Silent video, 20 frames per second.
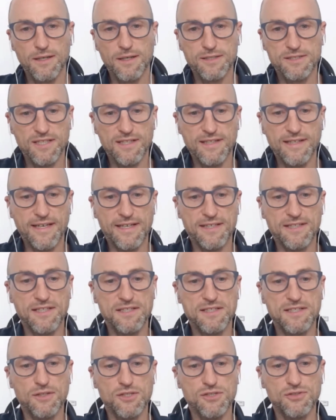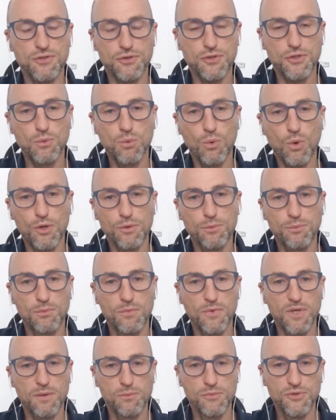selected 31
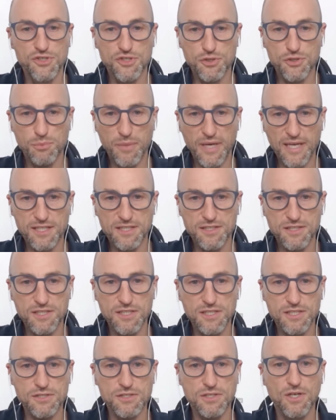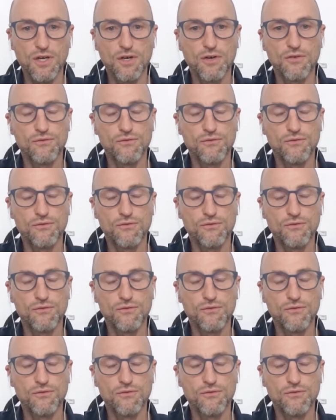municipalities